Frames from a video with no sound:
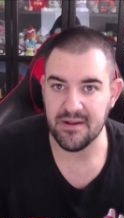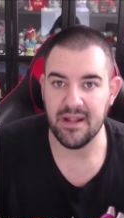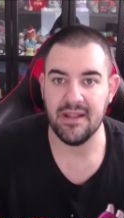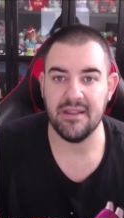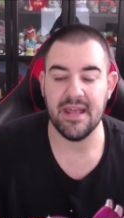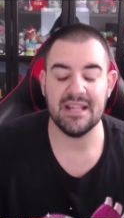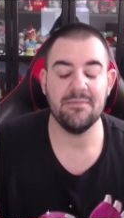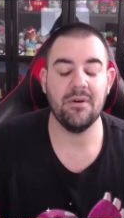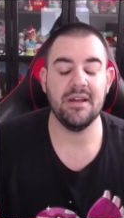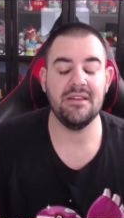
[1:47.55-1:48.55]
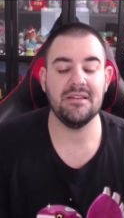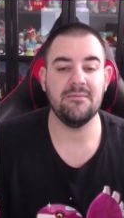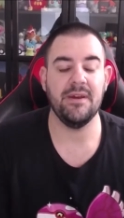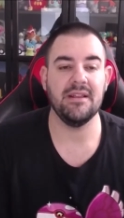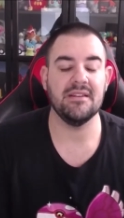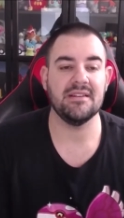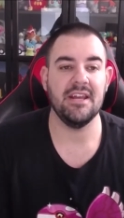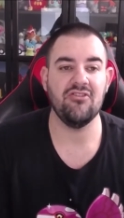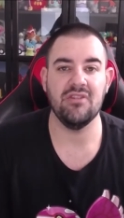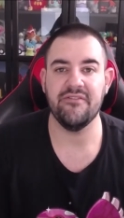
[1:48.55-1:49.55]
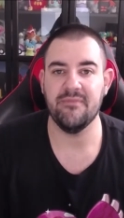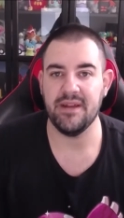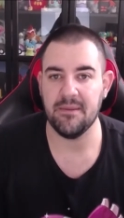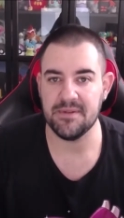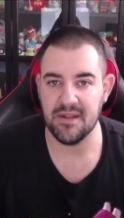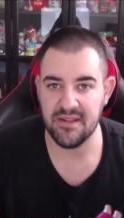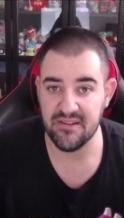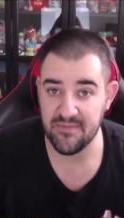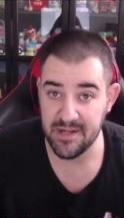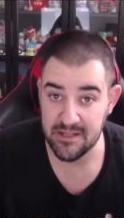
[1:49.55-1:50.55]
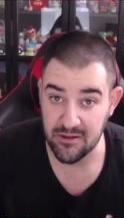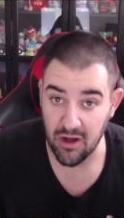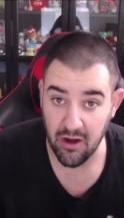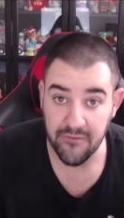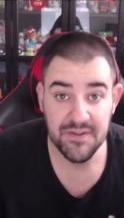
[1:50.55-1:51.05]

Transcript: and that's why this week the scheduling for my episodes has been a little off.